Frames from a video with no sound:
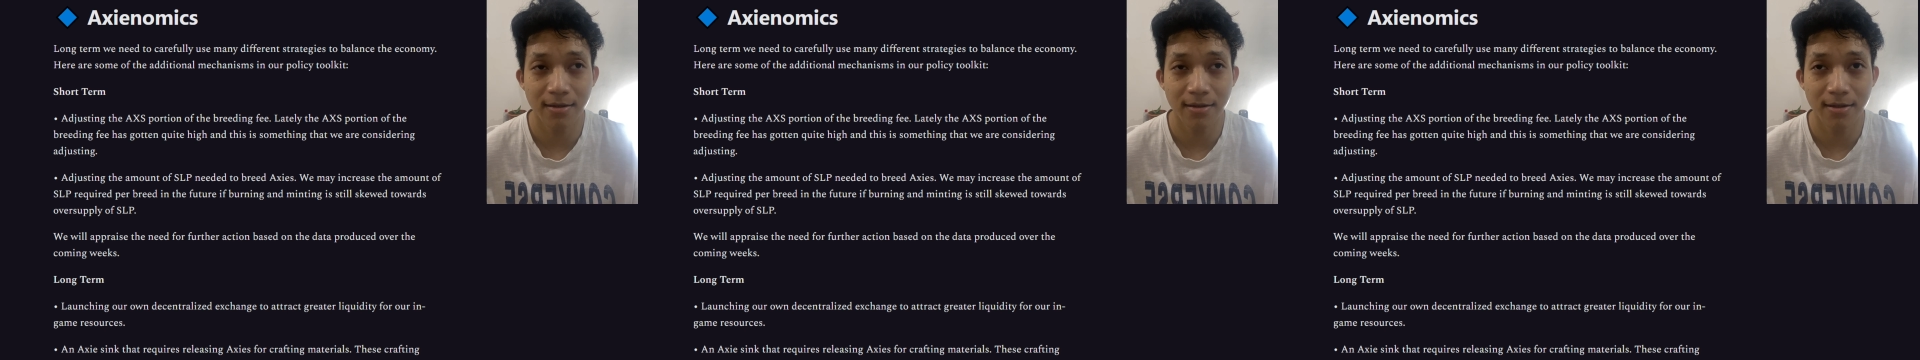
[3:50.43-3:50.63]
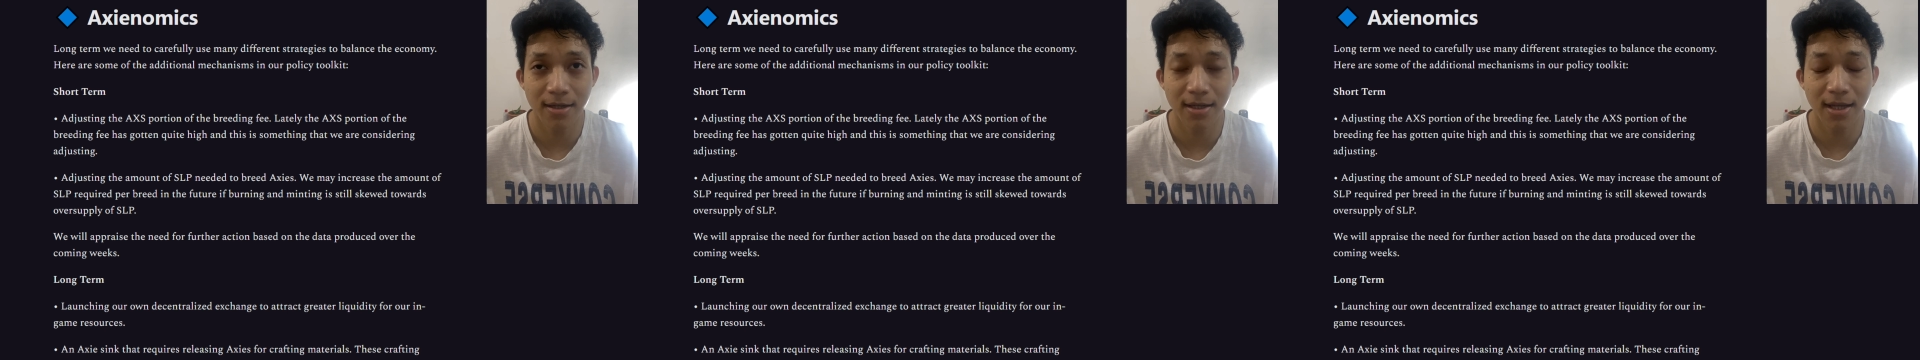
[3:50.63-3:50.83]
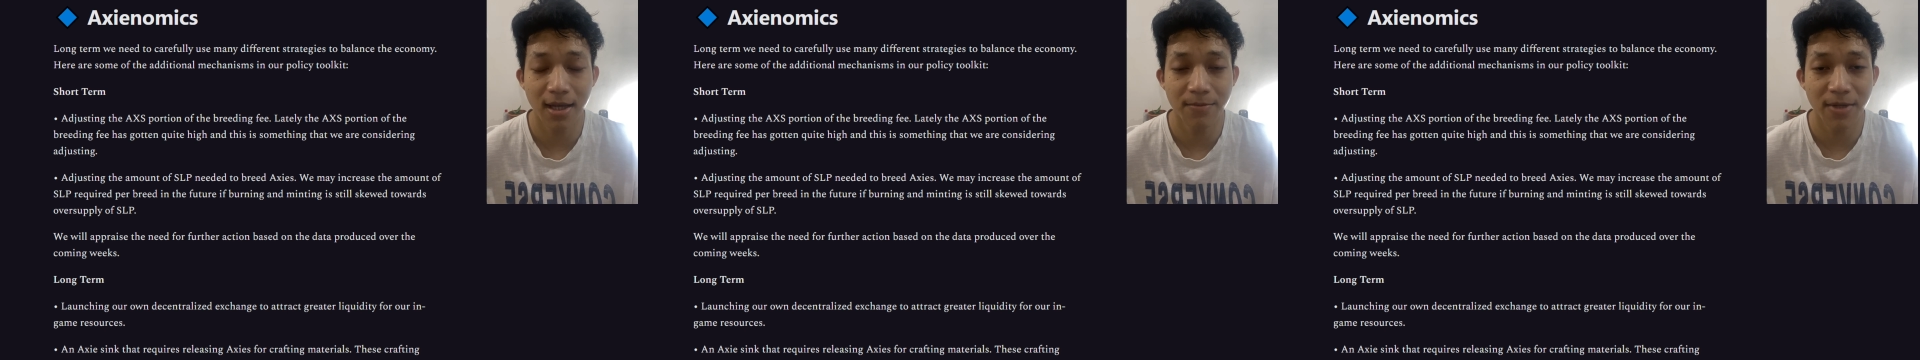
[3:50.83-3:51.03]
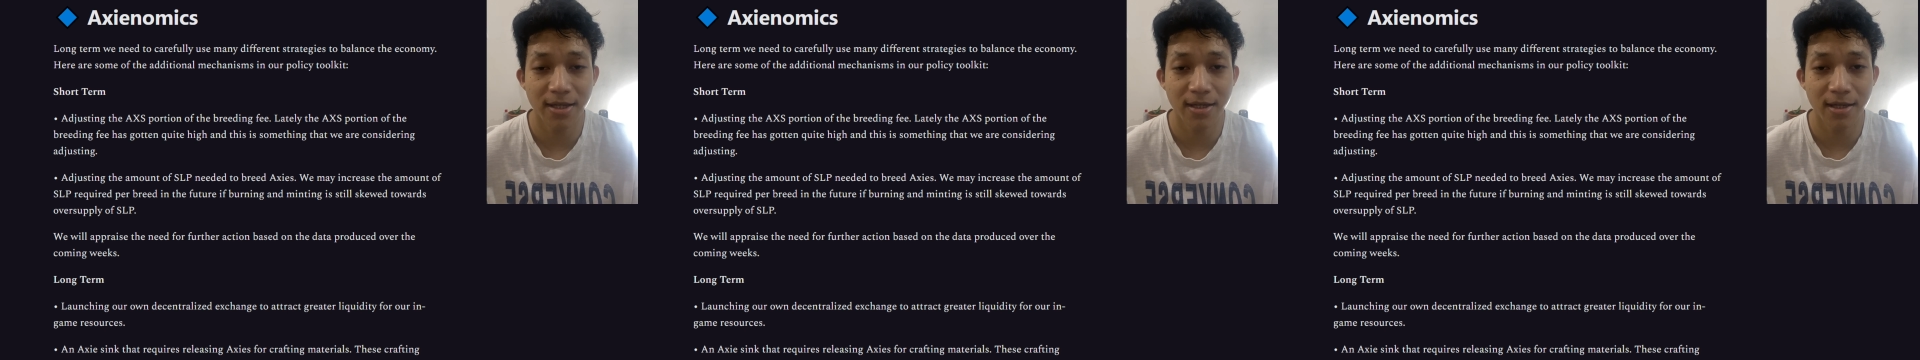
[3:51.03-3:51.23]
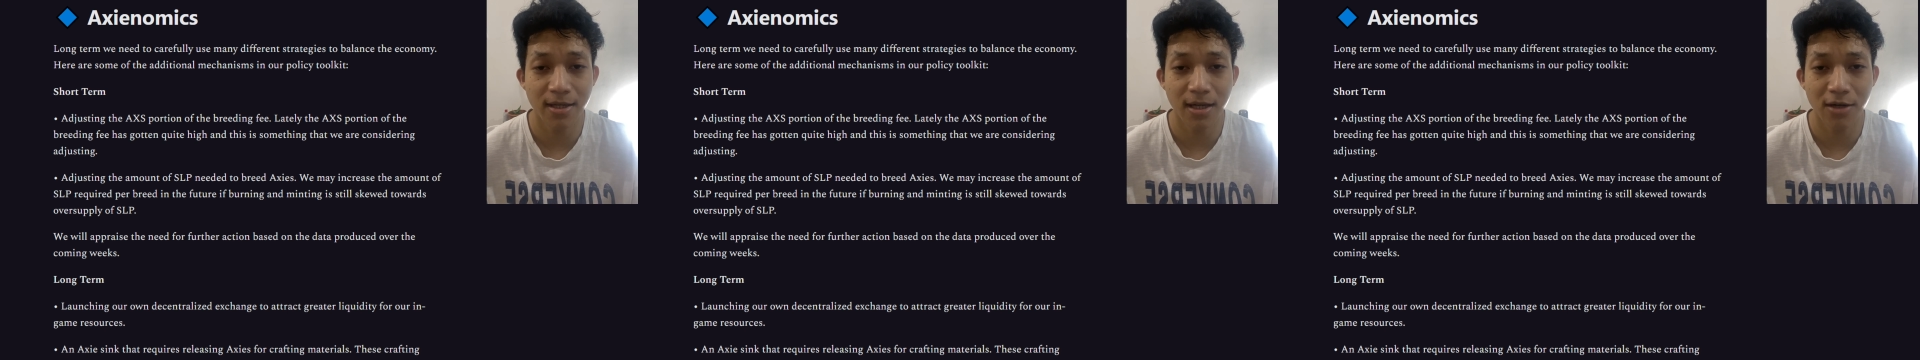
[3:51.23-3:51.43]
the team
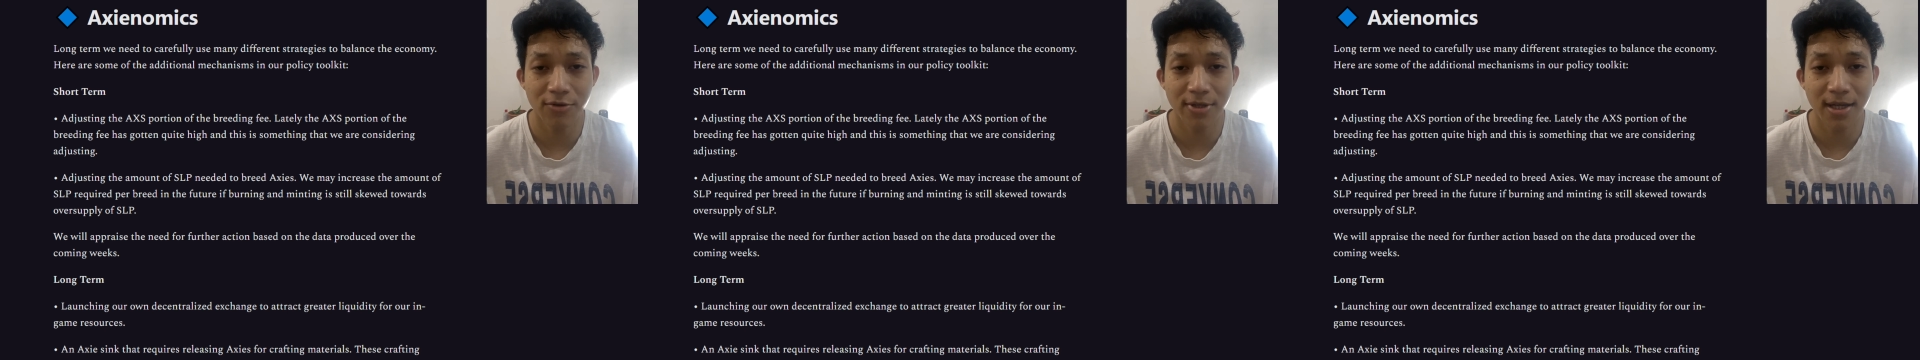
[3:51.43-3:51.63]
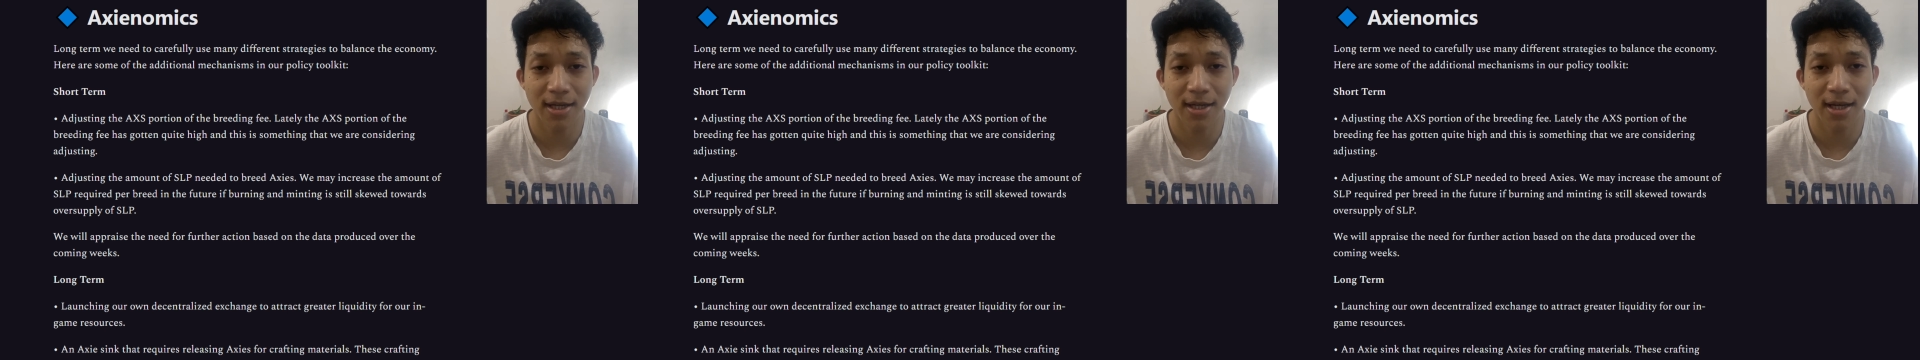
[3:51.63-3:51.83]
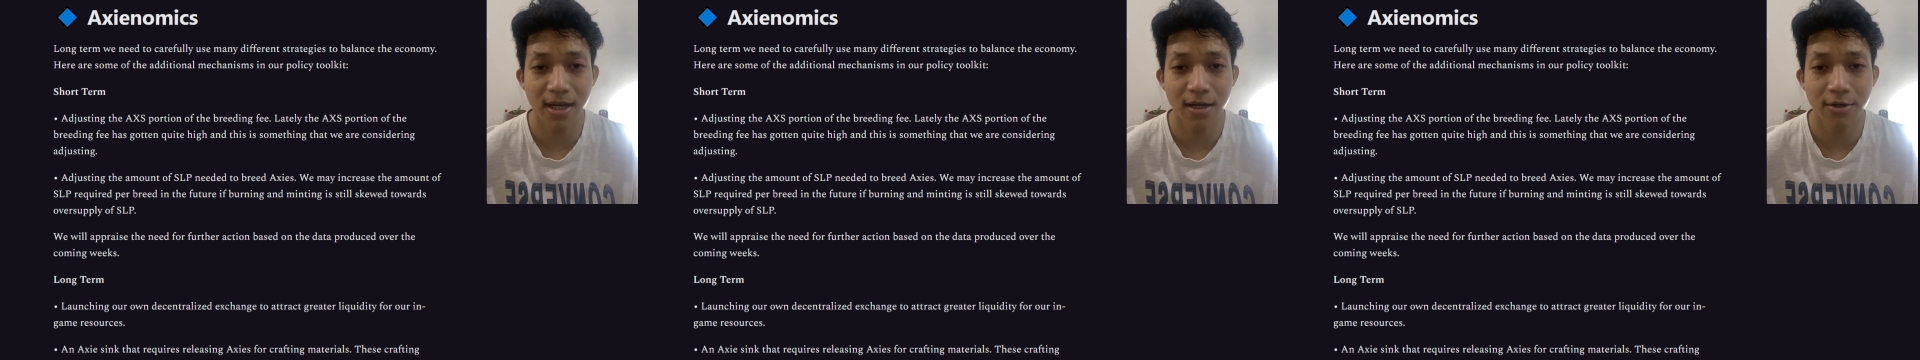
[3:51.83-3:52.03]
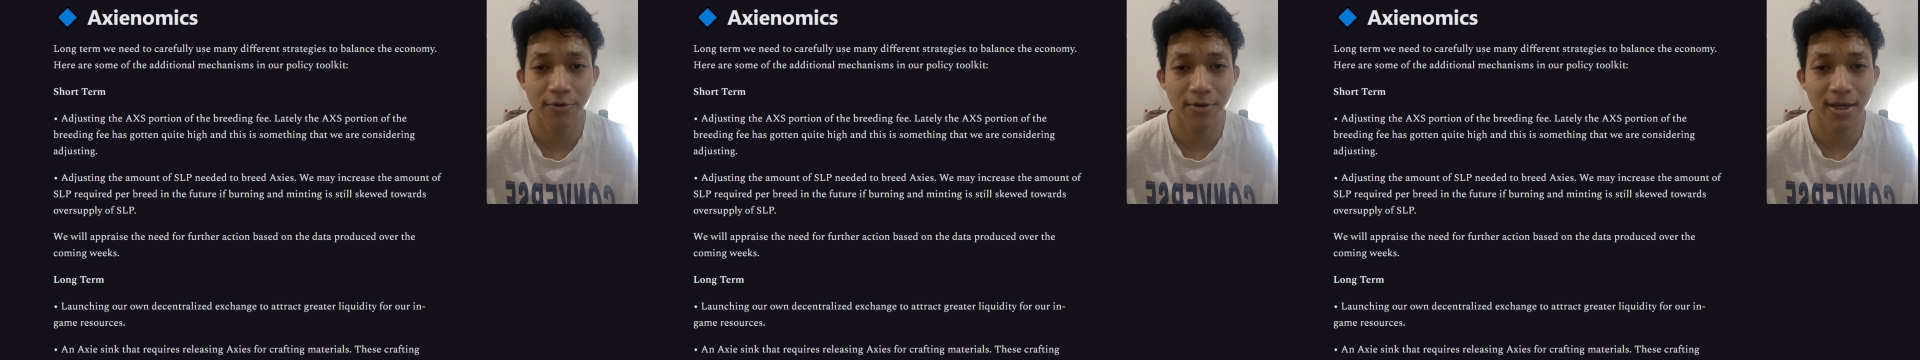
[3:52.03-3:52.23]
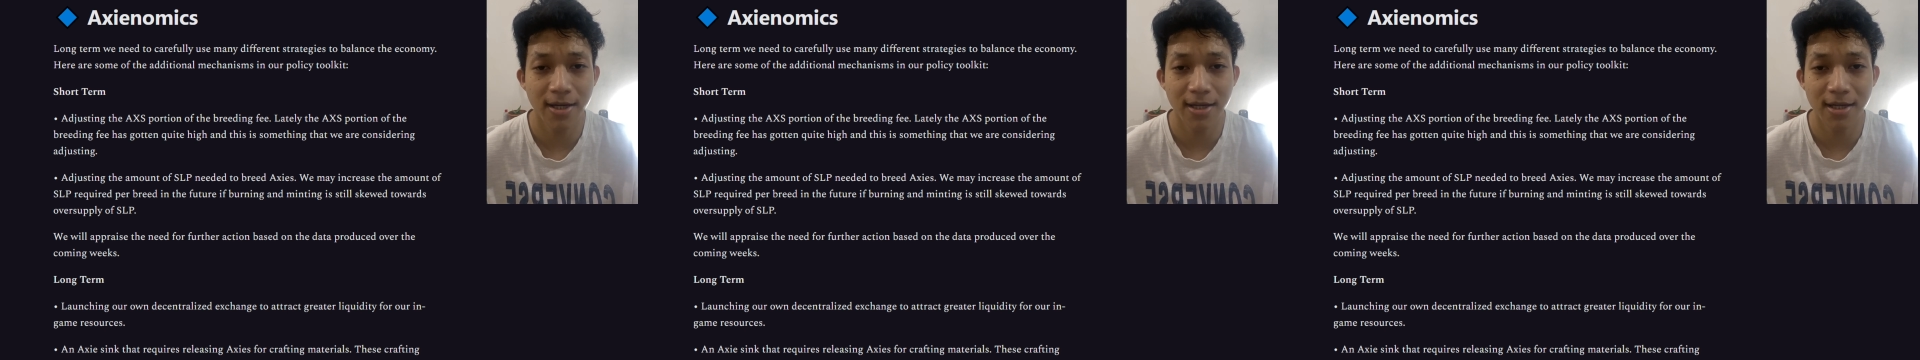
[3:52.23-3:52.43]
has announced that they are doing